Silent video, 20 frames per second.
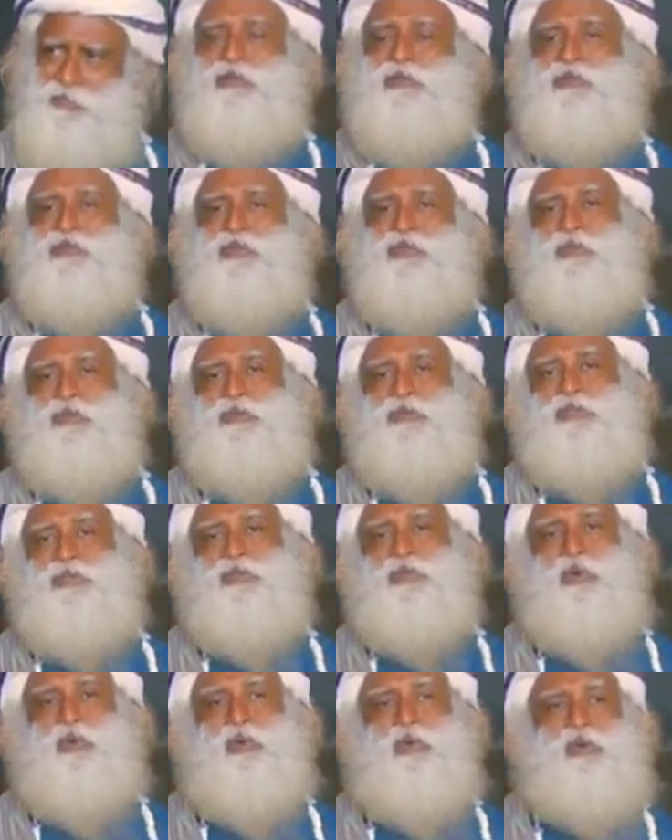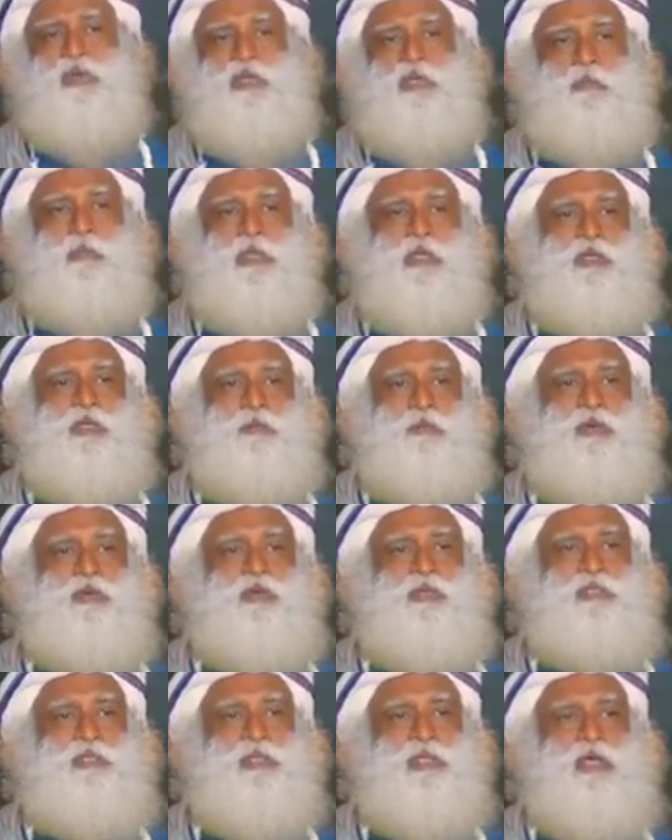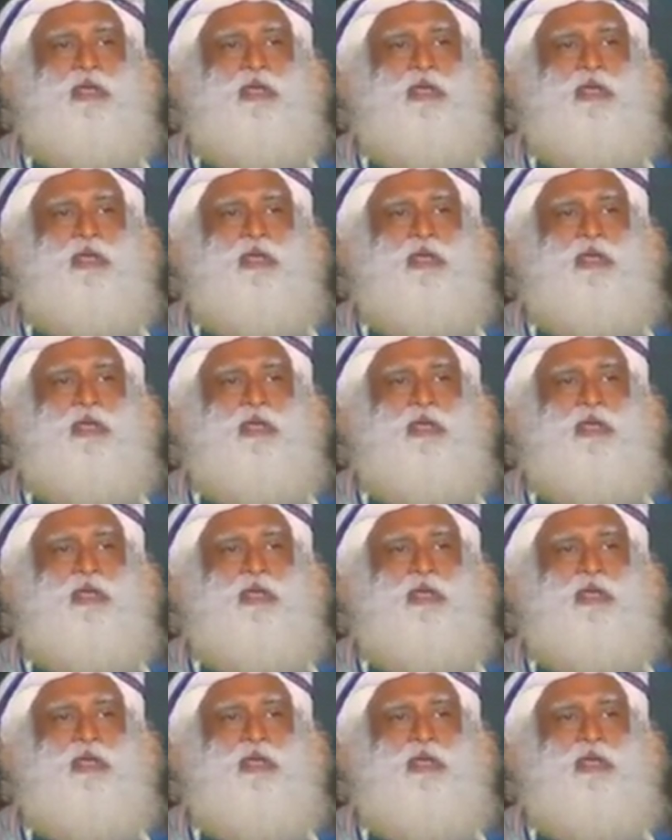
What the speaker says: So this whole debate about is